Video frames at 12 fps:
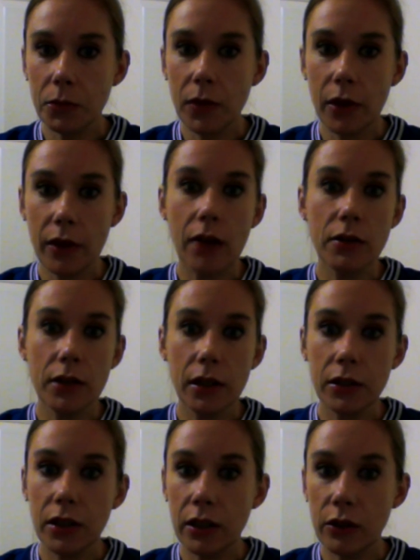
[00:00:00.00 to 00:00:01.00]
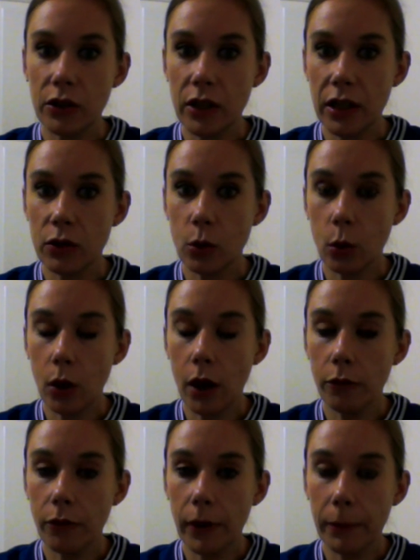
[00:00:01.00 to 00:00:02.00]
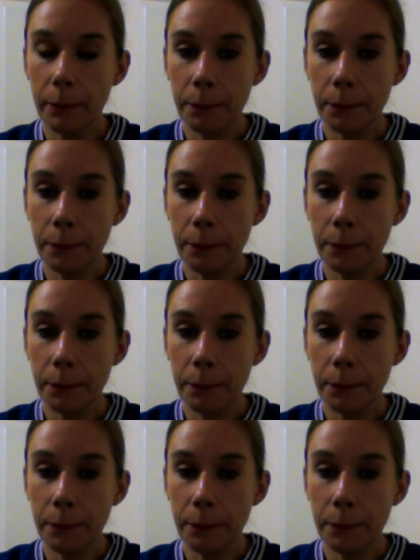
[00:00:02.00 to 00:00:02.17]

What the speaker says: that's it's all over.